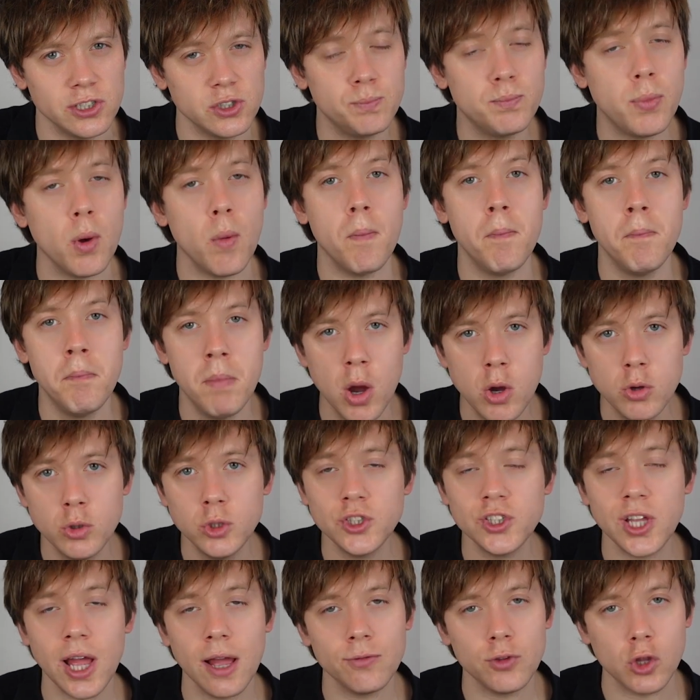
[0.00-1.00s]
but
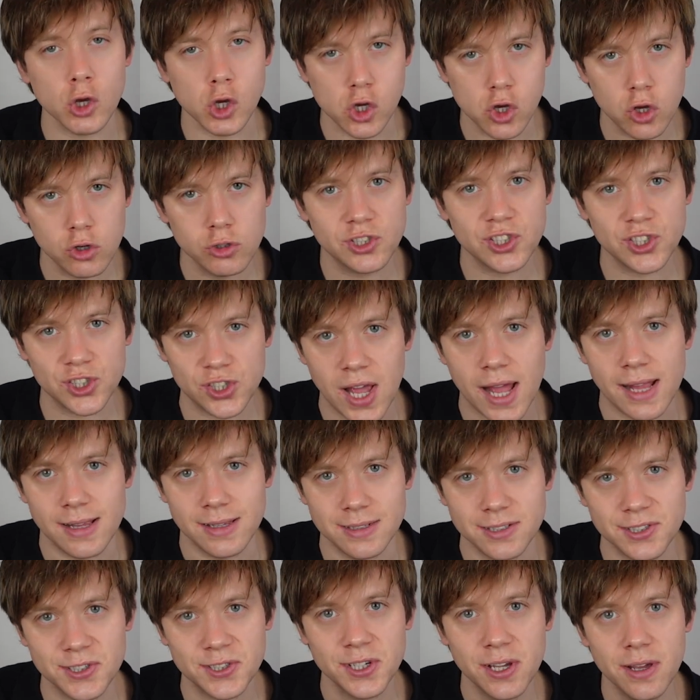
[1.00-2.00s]
most had the good
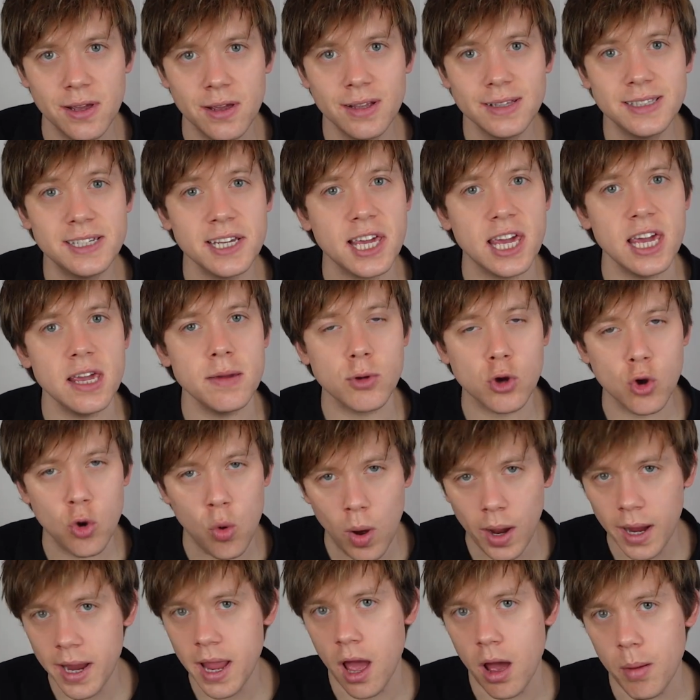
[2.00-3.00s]
sense to keep
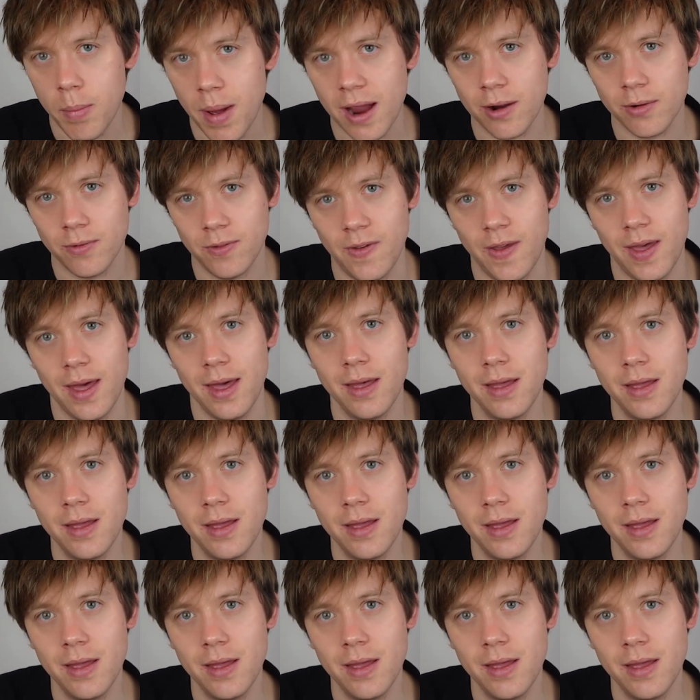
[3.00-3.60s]
quiet about it.